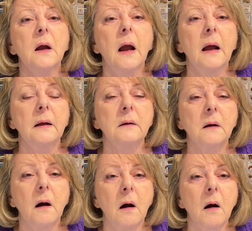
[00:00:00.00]
and
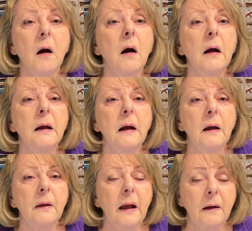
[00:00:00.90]

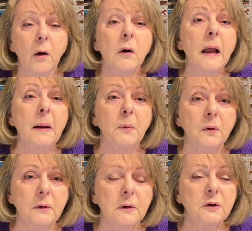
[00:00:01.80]
are
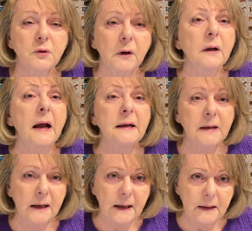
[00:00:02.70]
labeled strictly as
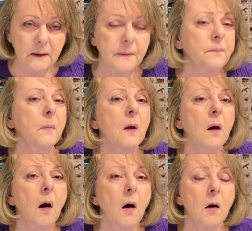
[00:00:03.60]
Aida
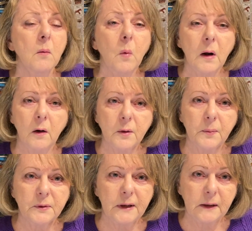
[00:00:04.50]
are
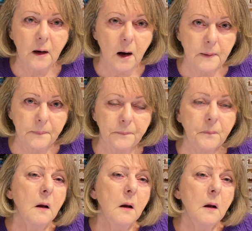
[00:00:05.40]
100% cotton.